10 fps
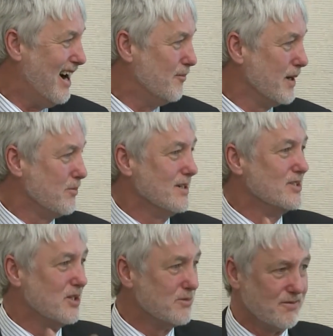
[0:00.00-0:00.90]
people in
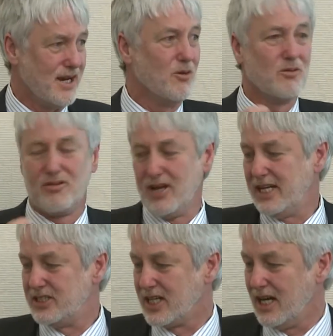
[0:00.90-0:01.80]
terms of health,
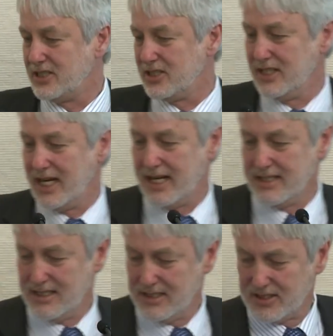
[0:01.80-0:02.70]
education,
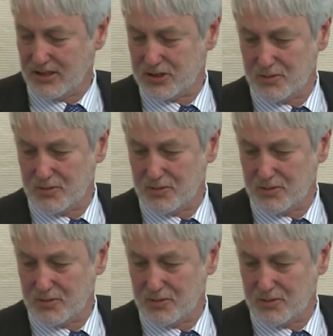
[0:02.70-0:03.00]
and social